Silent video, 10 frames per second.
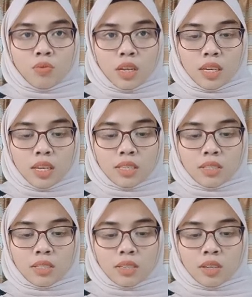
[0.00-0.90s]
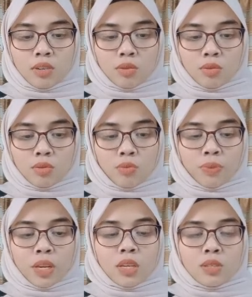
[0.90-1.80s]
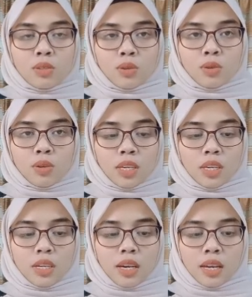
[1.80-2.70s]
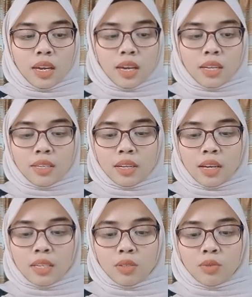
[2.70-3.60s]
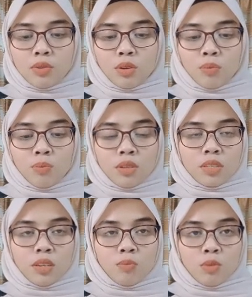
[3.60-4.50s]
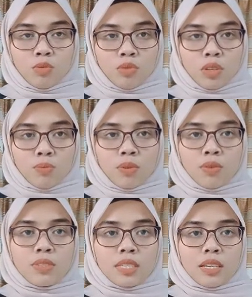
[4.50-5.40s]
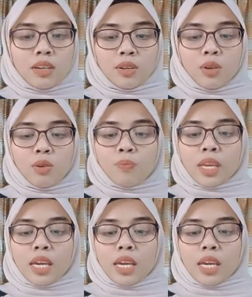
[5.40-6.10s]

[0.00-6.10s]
1 and scenario 2. So here I had done two comparisons between both scenarios.